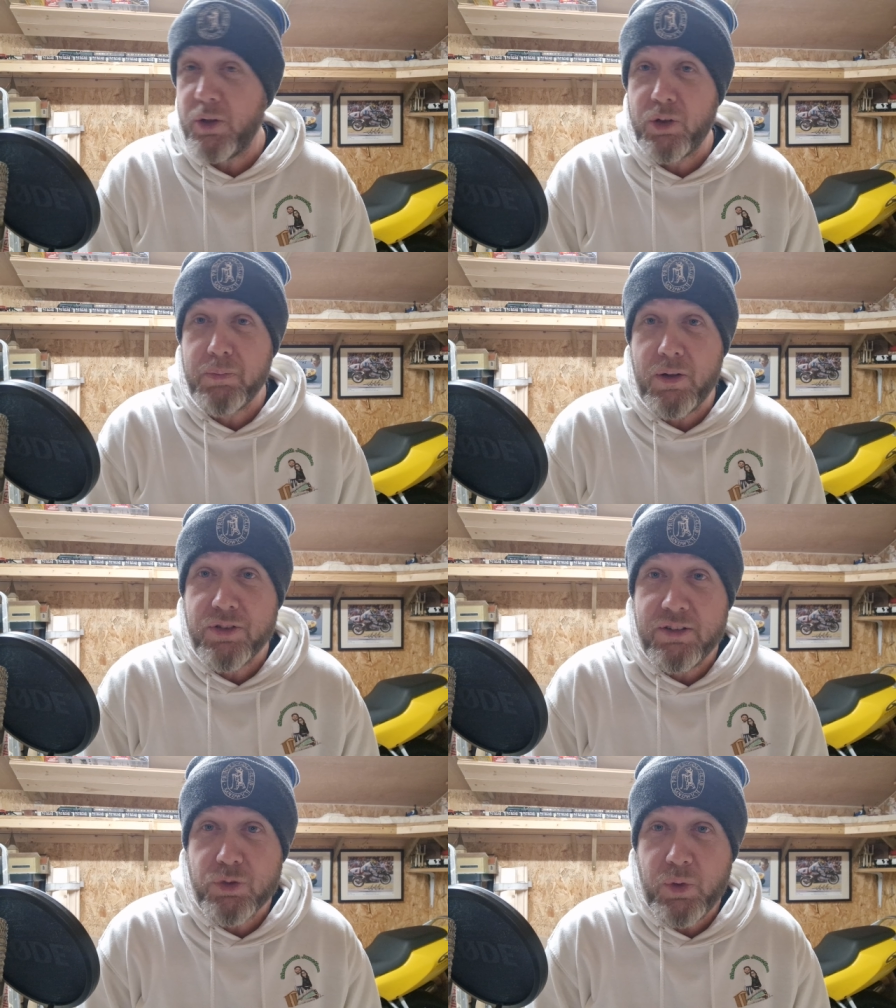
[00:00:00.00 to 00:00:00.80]

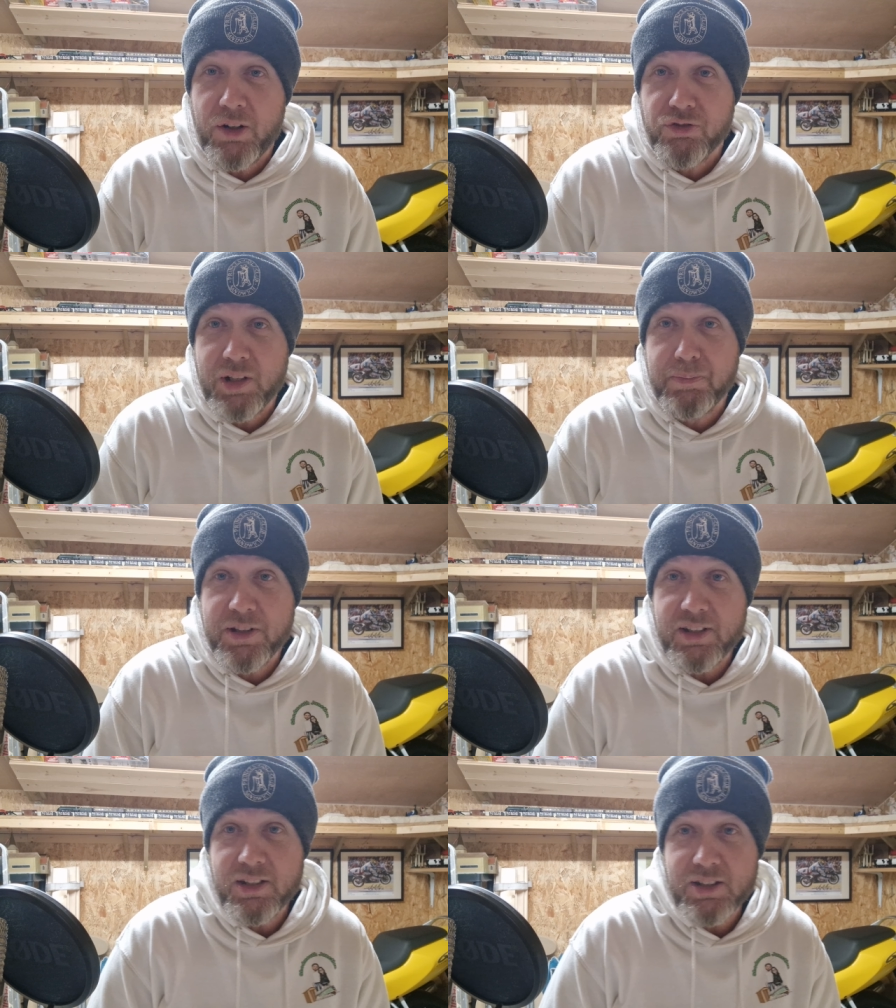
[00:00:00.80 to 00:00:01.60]
locomotives. Work's really
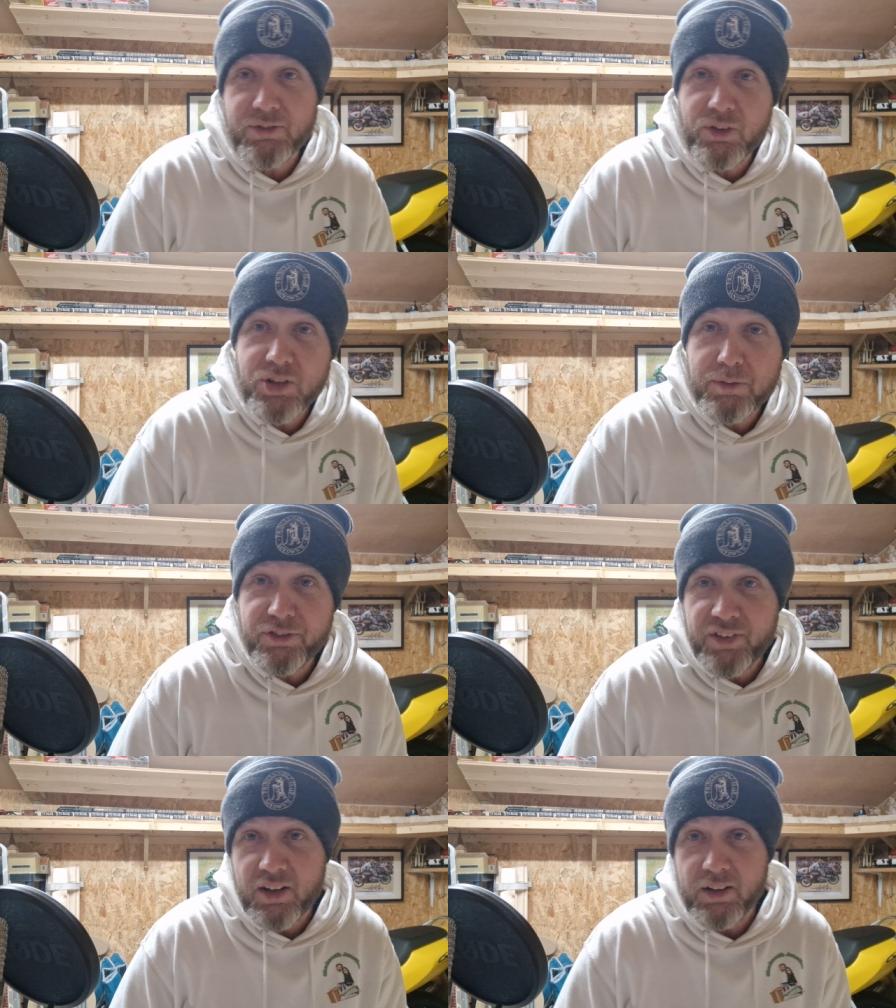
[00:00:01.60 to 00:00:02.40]
busy, so I haven't got time to
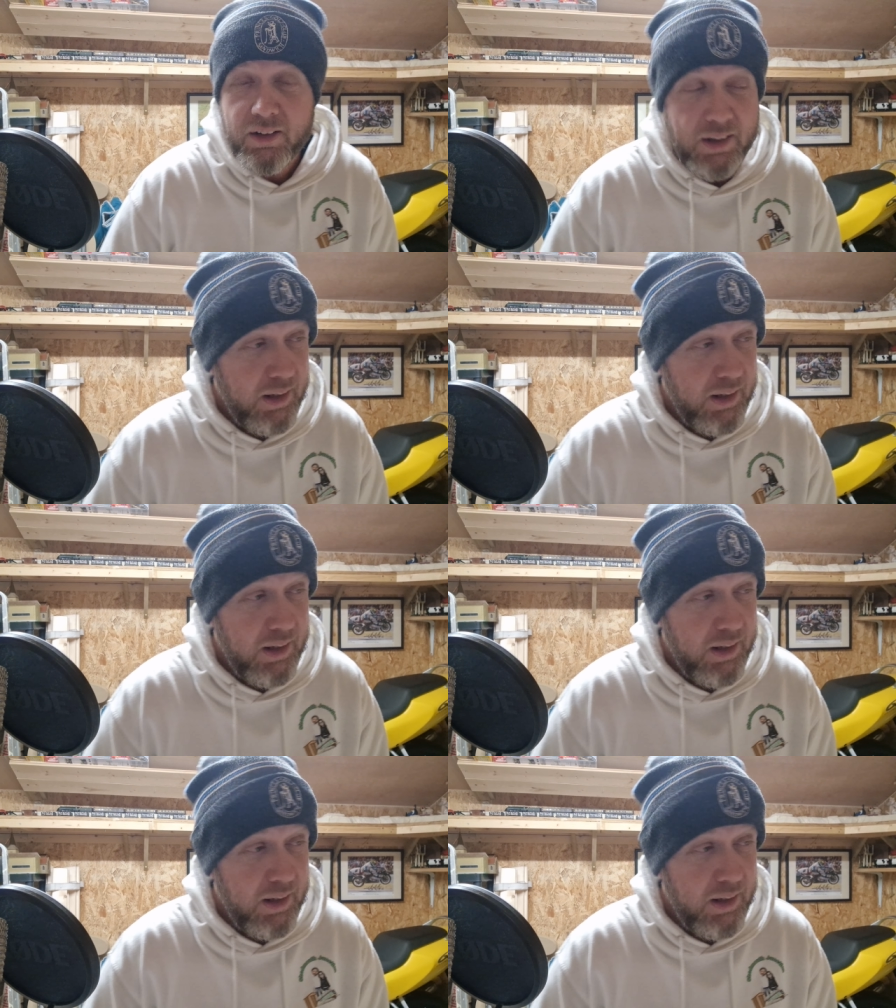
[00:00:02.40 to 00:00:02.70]
fart.